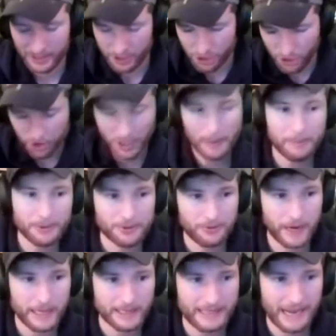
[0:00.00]
jumps
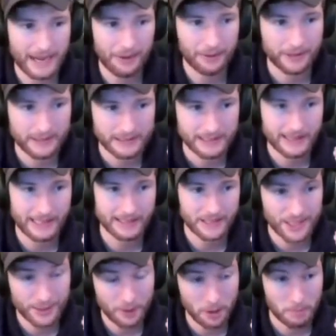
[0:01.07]
right down to that
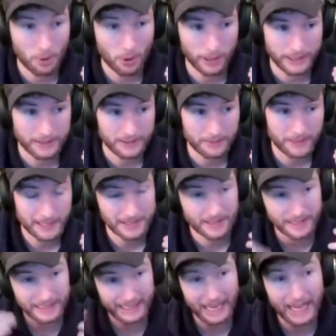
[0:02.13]
0 point because the
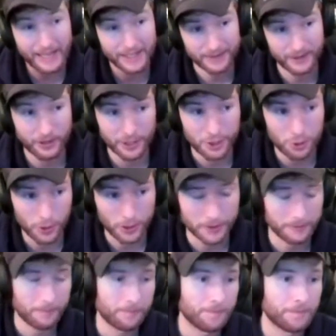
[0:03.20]
decay is very short.
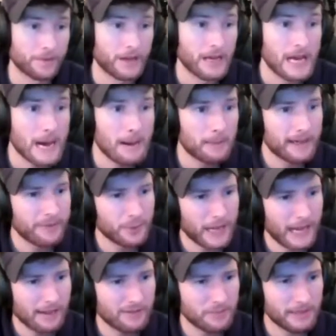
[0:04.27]
But if we
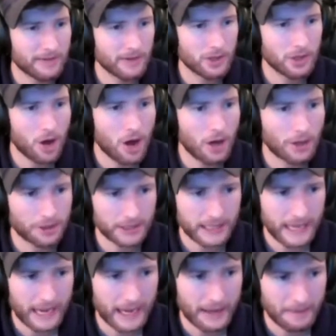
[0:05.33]
have a bit of a longer
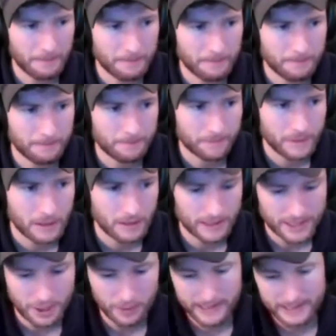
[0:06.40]
decay, let's
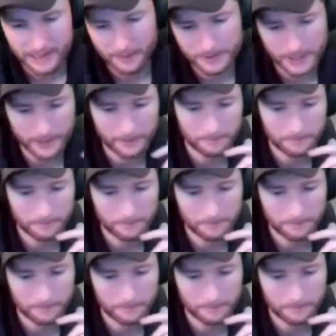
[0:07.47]
hear what it sounds like.